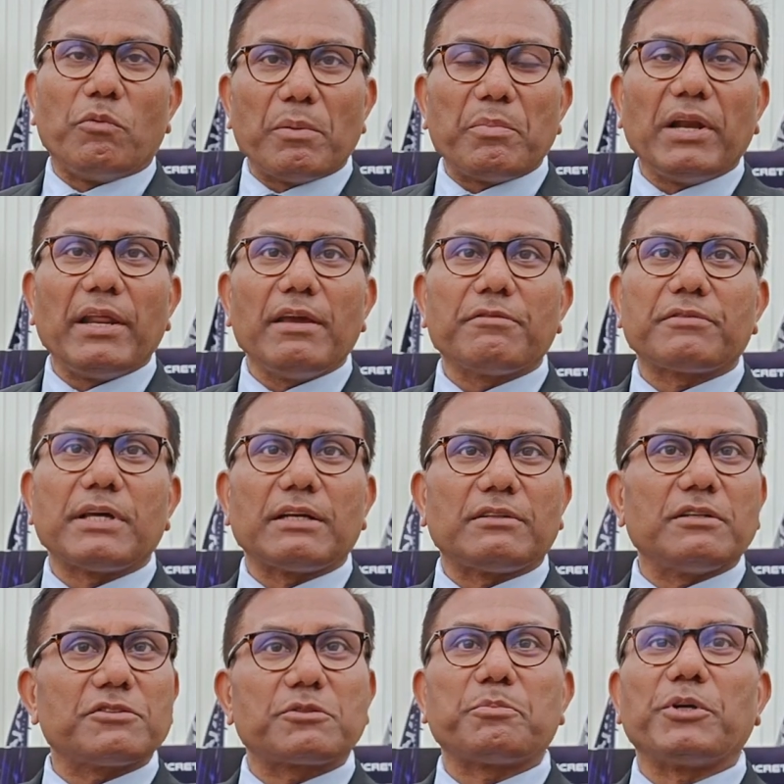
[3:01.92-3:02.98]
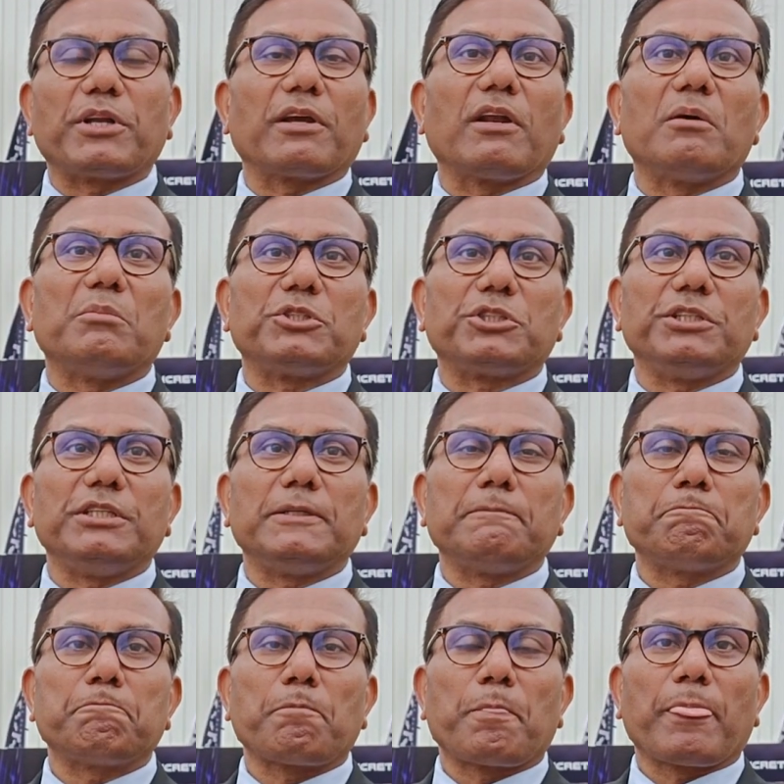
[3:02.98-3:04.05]
We believe that this particular
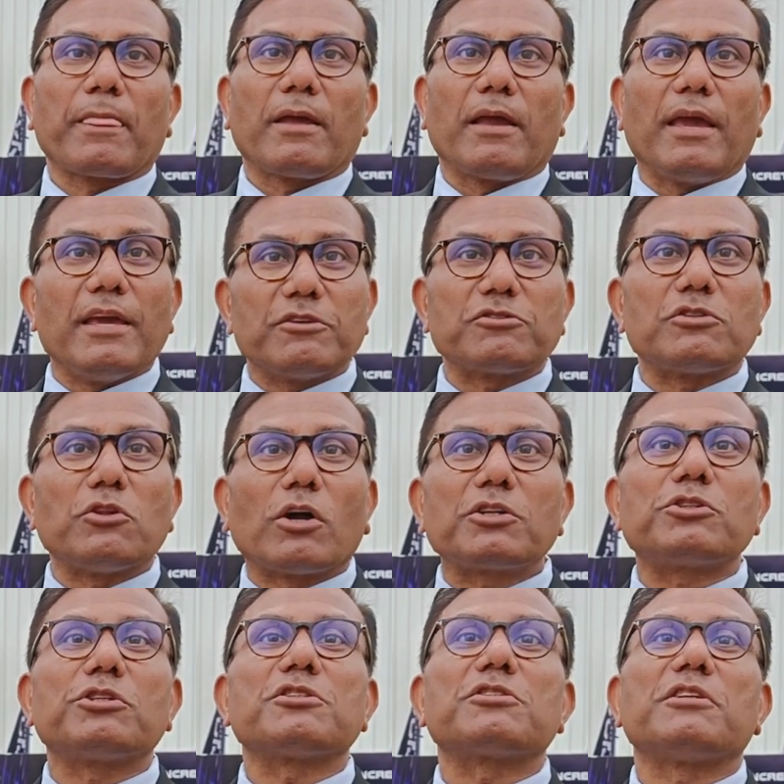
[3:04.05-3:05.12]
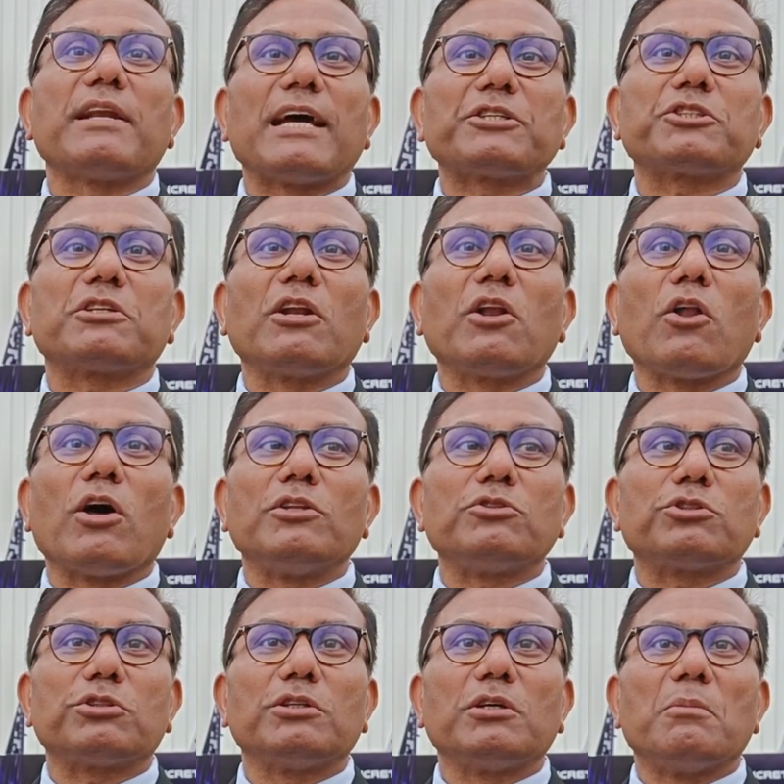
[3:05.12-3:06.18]
machine is not just a national
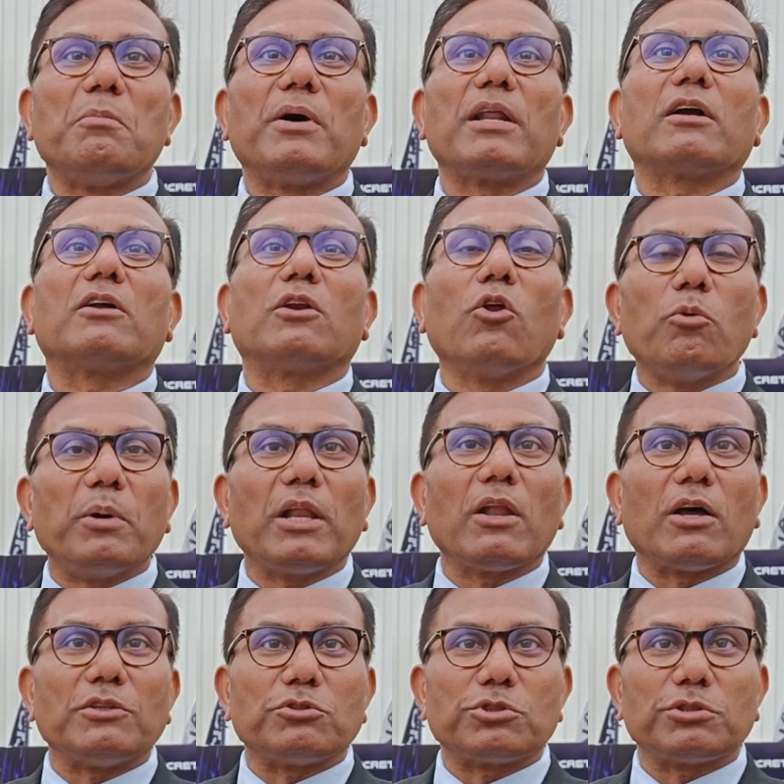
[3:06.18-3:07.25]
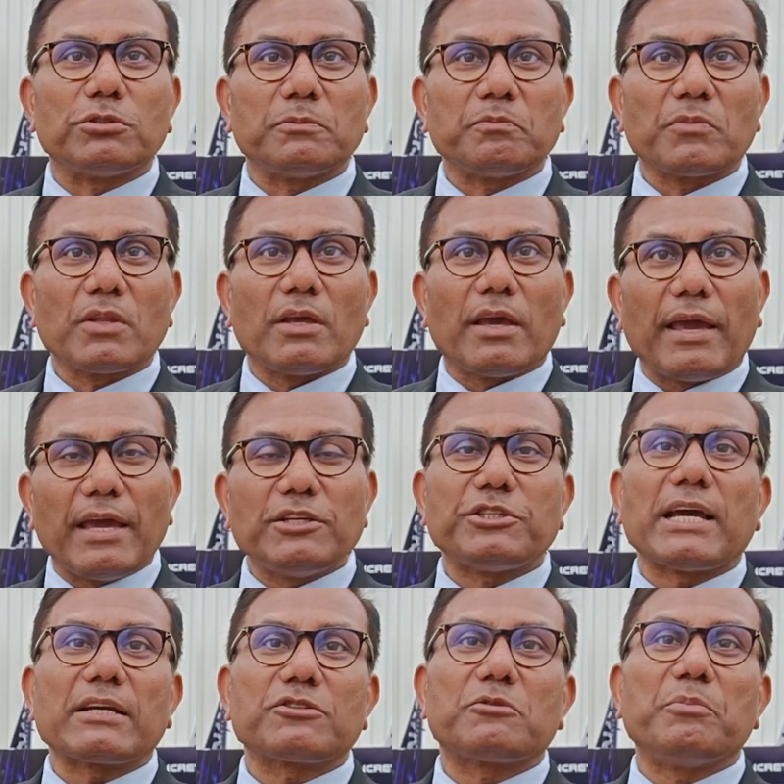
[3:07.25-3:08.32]
launch, but a global launch.
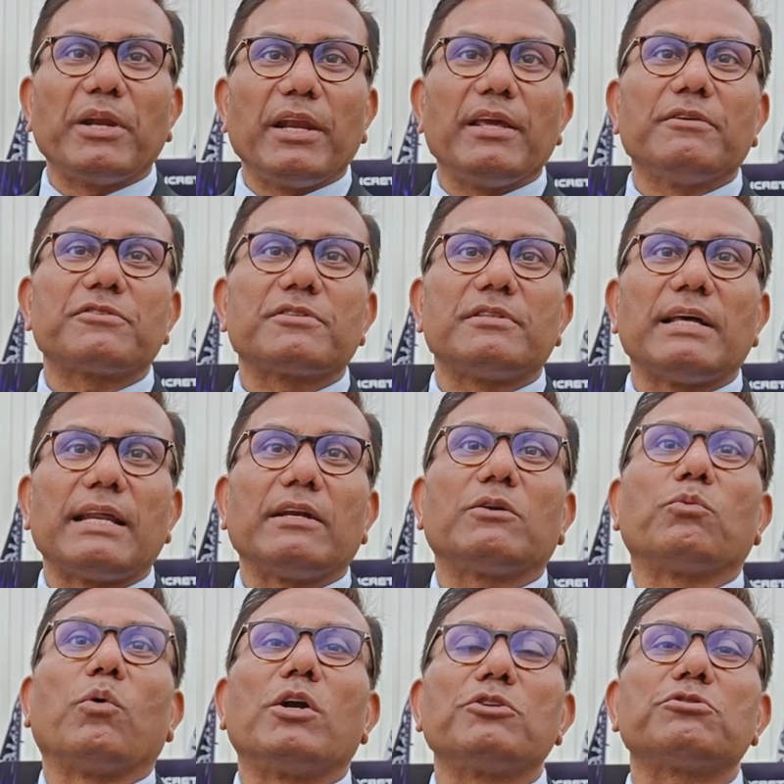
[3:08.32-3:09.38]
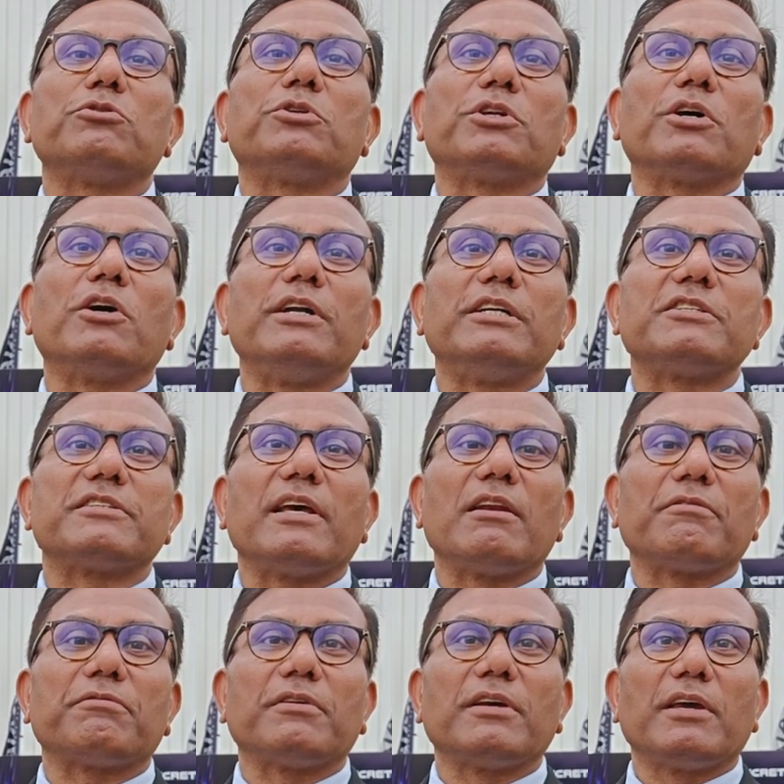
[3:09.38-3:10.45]
AJAX believes that it wants to turn
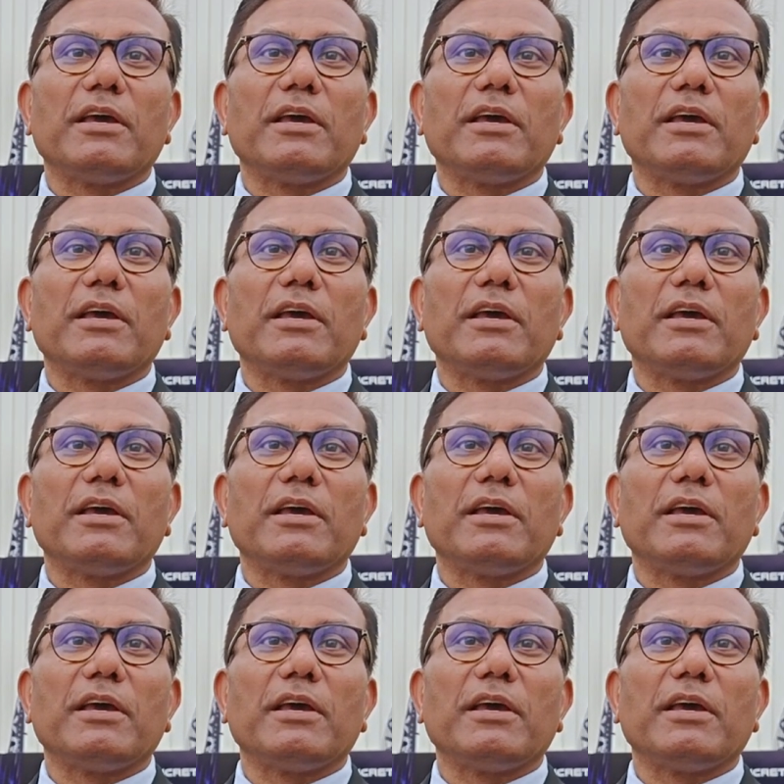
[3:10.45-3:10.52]
itself